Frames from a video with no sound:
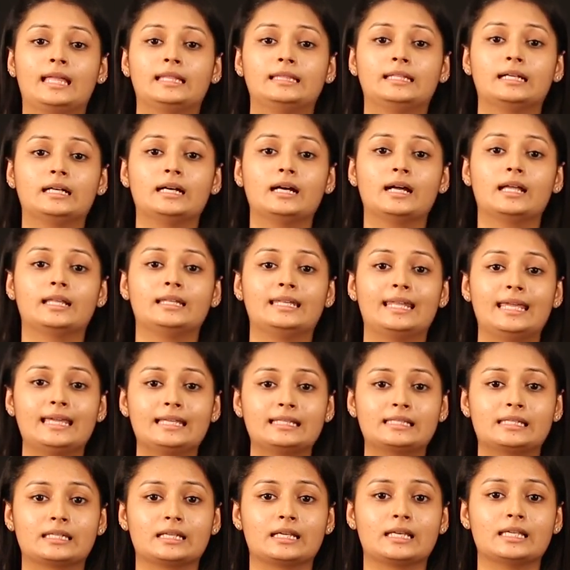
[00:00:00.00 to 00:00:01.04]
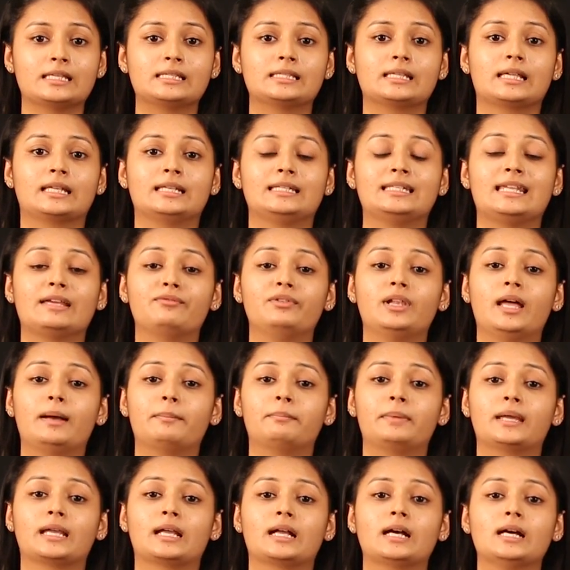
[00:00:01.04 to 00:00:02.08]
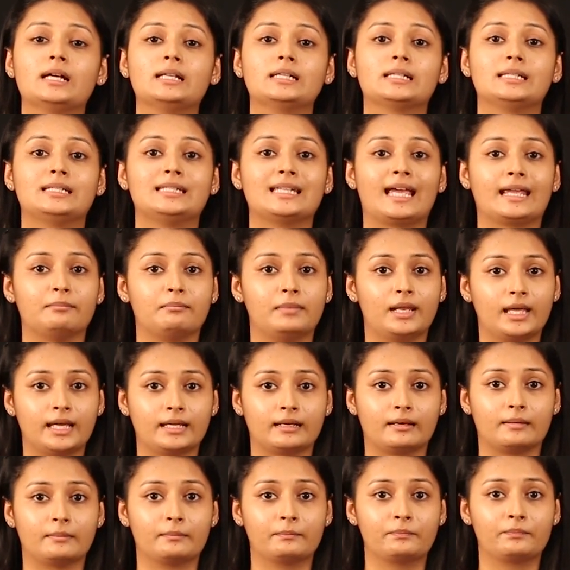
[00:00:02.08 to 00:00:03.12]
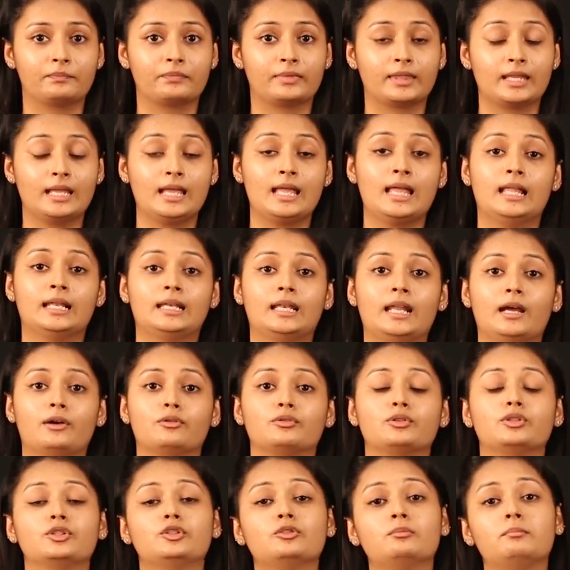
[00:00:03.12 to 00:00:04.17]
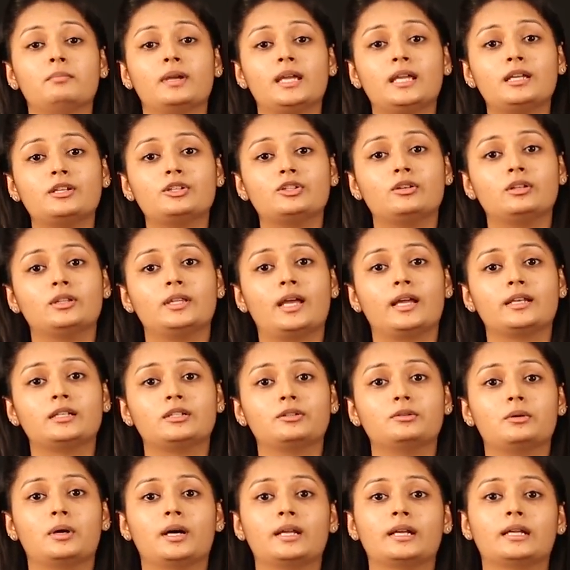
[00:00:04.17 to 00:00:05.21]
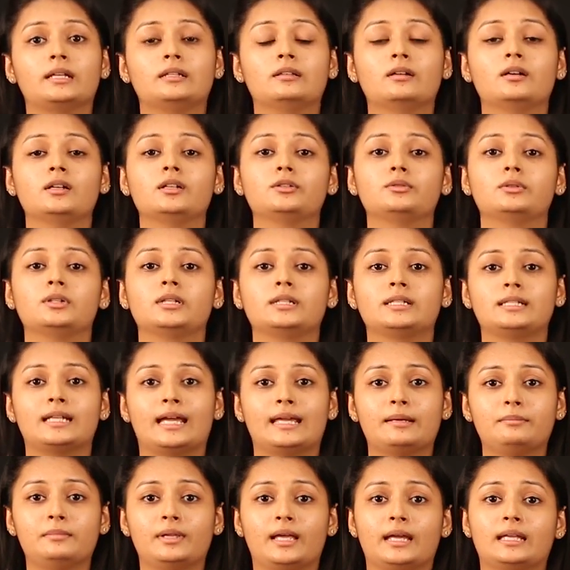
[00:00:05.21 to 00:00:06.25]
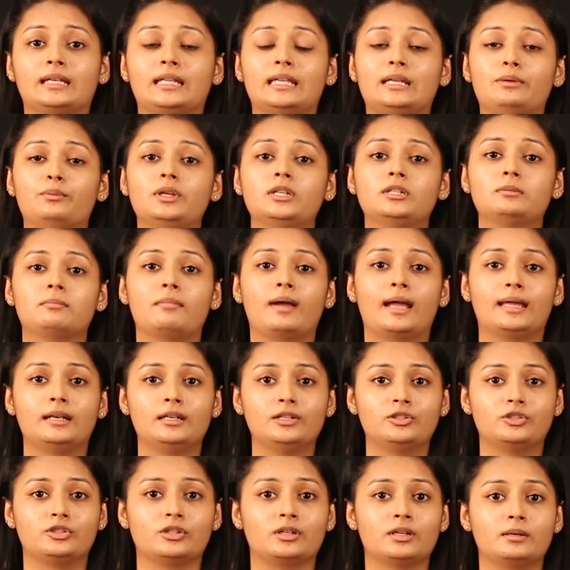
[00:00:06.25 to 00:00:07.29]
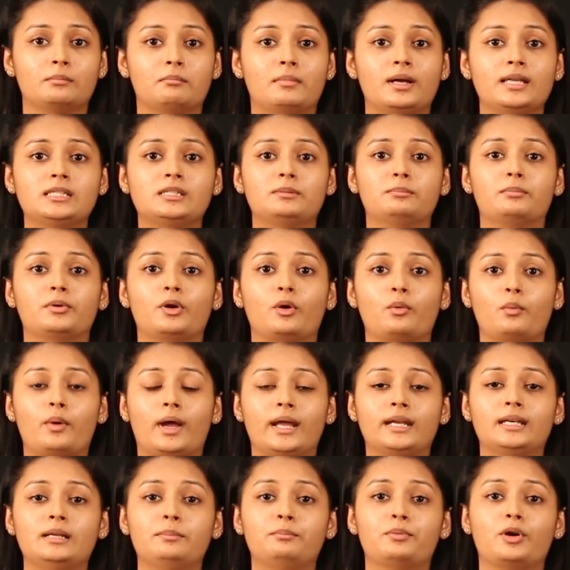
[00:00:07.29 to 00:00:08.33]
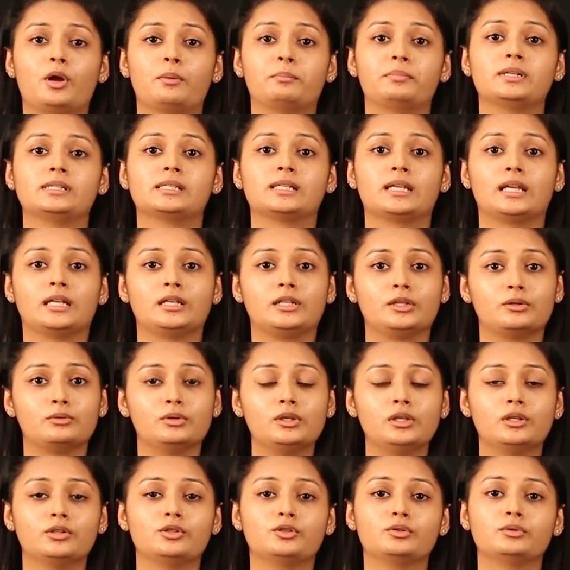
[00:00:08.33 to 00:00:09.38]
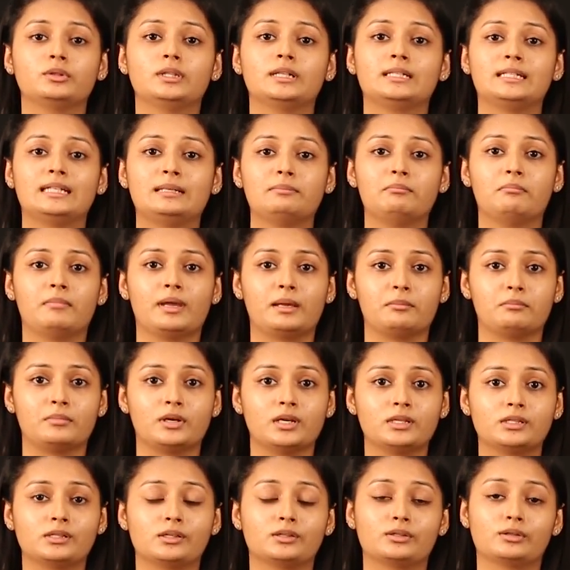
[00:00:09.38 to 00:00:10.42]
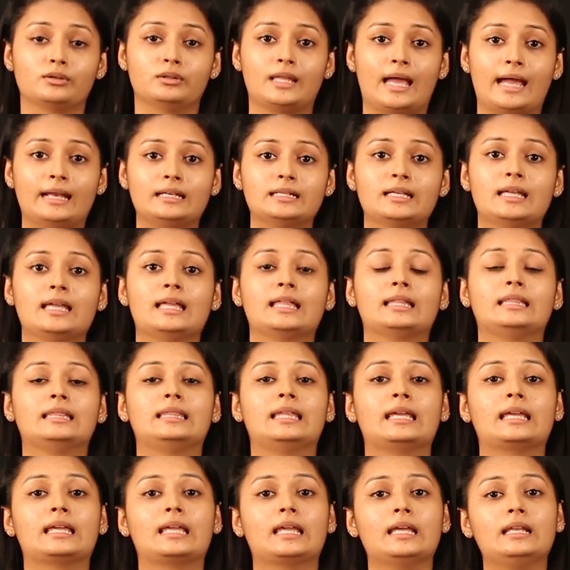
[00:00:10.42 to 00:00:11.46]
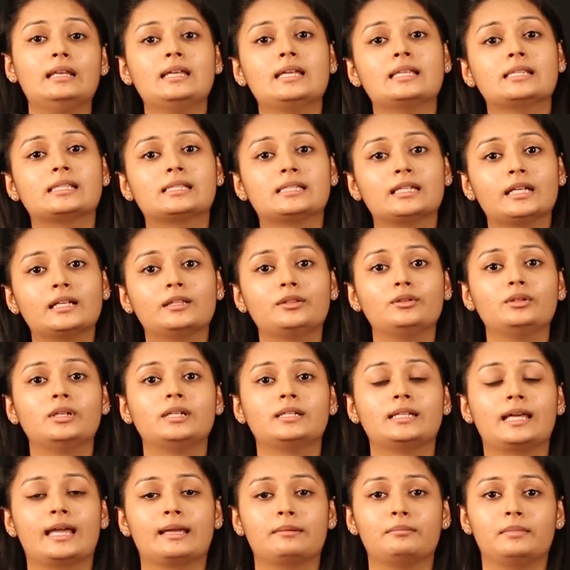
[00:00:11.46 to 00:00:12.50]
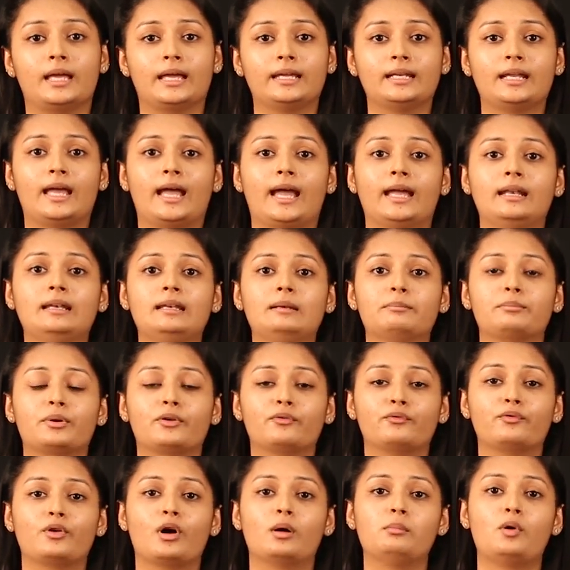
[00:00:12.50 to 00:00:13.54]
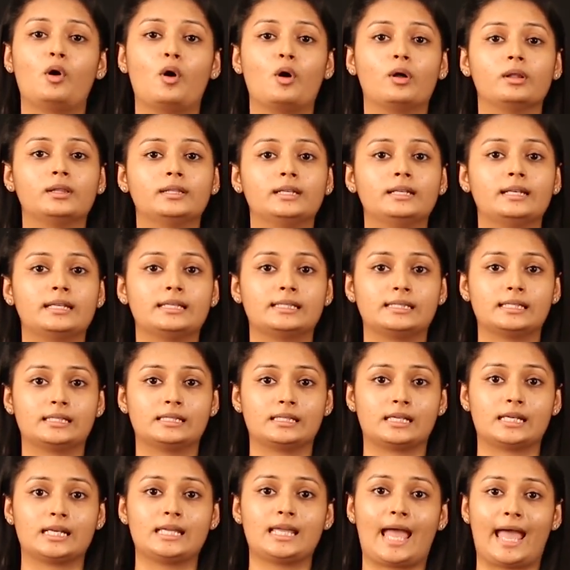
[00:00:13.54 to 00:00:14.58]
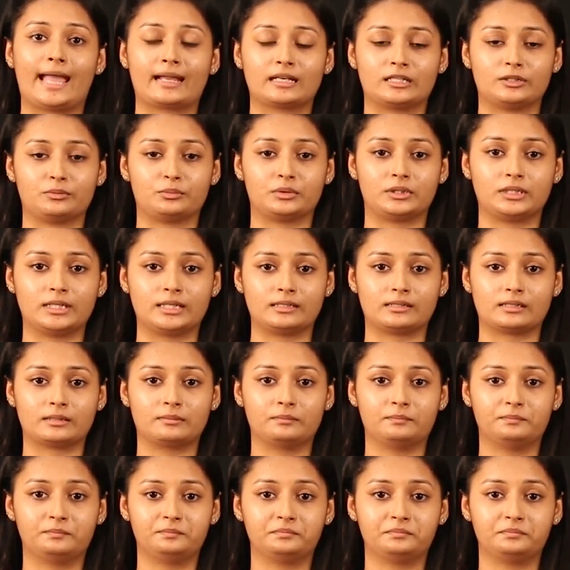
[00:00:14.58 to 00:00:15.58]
The next is developing a timeline. Now, to make sure that you are adhered to the timeline, event manager must provide a proper schedule to the team members so that they can stick to the timeline and perform all the necessary activities.